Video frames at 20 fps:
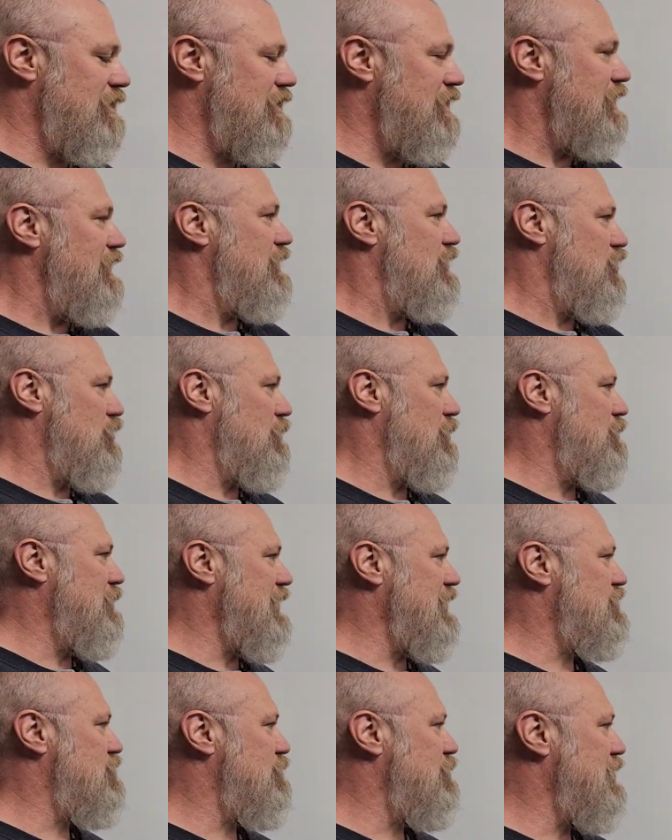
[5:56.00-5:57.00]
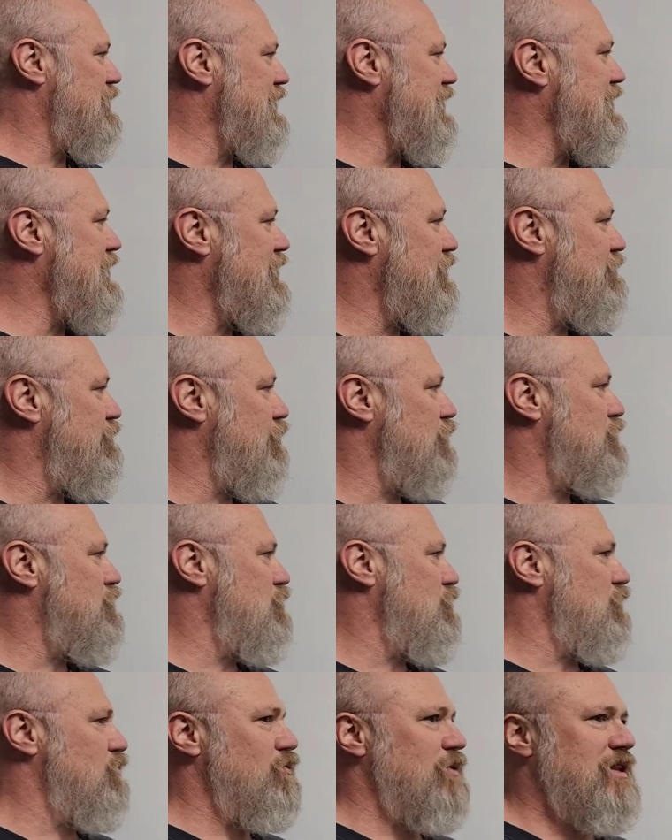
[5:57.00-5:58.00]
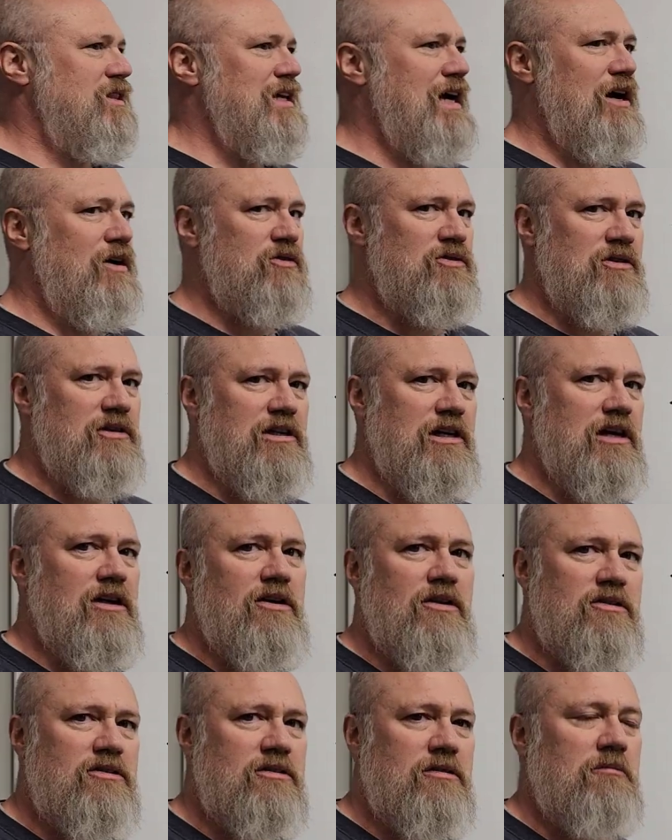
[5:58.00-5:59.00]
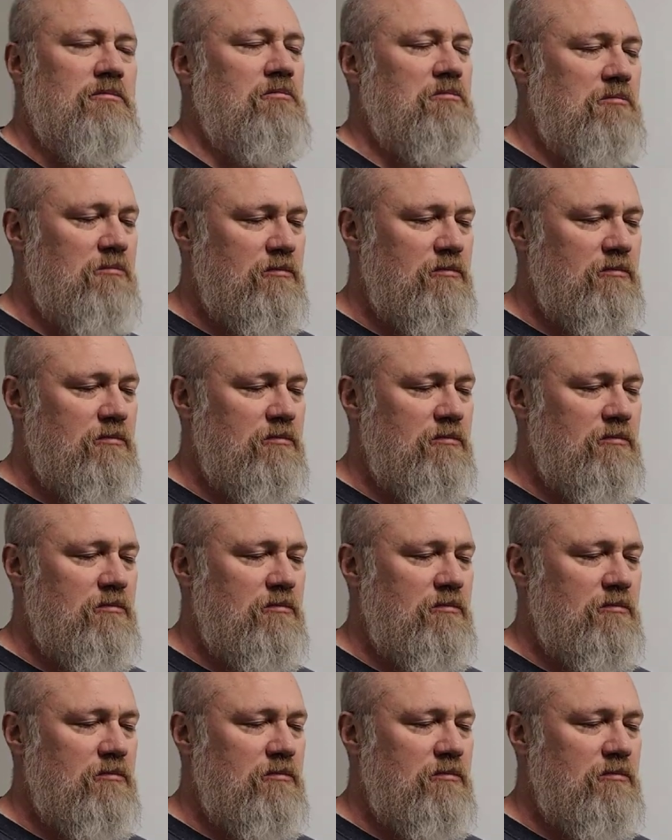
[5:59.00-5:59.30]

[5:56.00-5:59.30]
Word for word: been, human beings have been eating for two, 3,000 years?